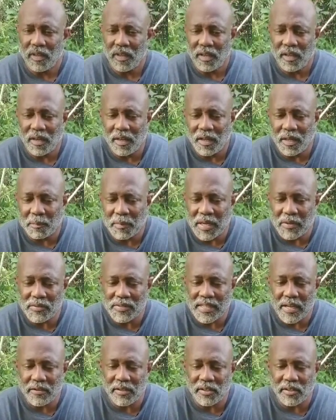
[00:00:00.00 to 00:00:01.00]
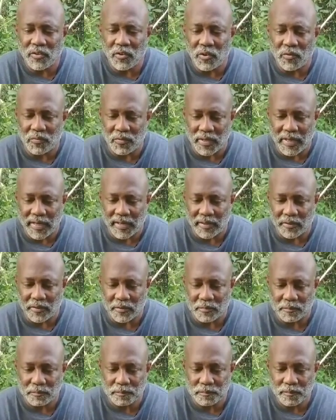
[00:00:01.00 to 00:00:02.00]
I was out in an overnighter
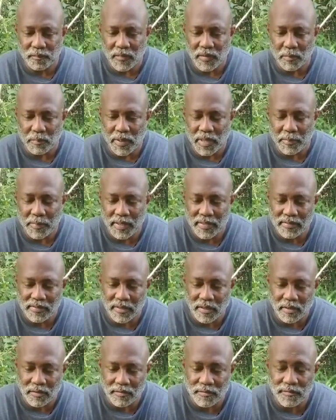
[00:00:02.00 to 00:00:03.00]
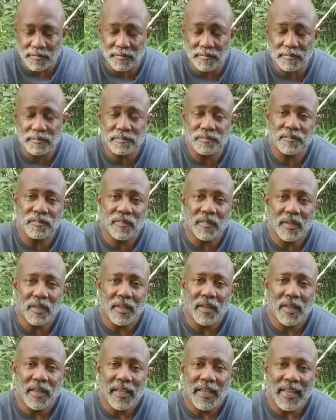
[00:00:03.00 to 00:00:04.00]
by myself,
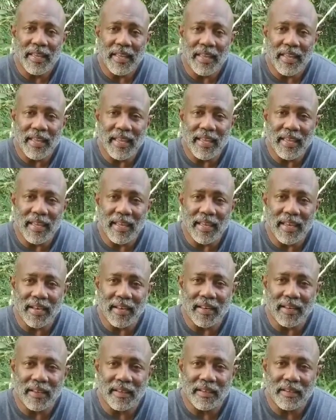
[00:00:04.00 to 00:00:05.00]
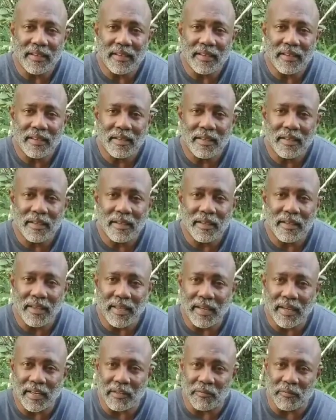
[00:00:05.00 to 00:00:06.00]
and
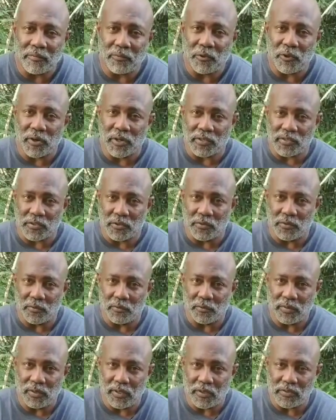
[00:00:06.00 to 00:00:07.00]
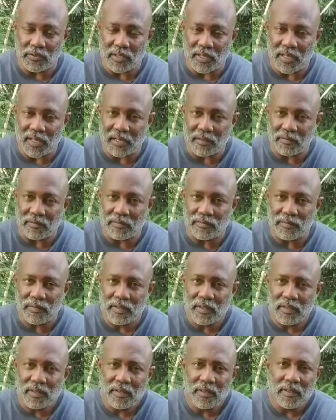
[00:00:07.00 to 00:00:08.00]
again, I live in Florida, so there's a lot of
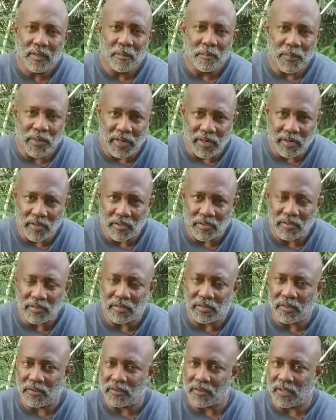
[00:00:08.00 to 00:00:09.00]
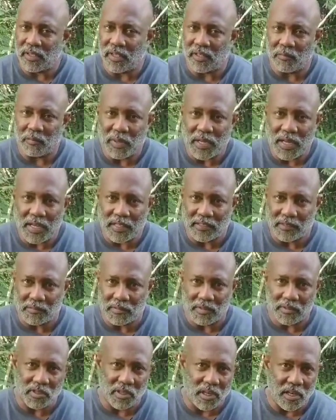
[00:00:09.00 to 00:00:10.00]
bears, there's a lot of possums,
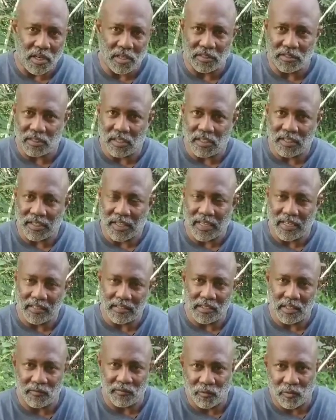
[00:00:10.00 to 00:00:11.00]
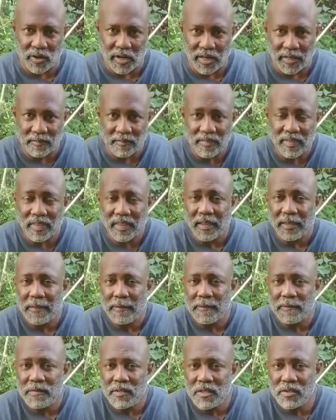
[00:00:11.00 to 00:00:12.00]
there's hogs, all that kind of stuff where I
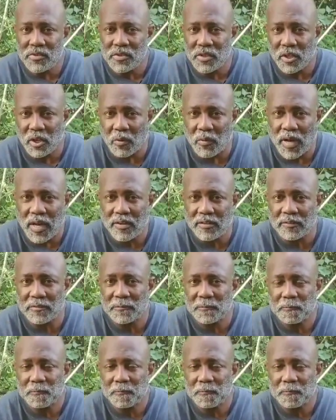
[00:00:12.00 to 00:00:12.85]
usually go out.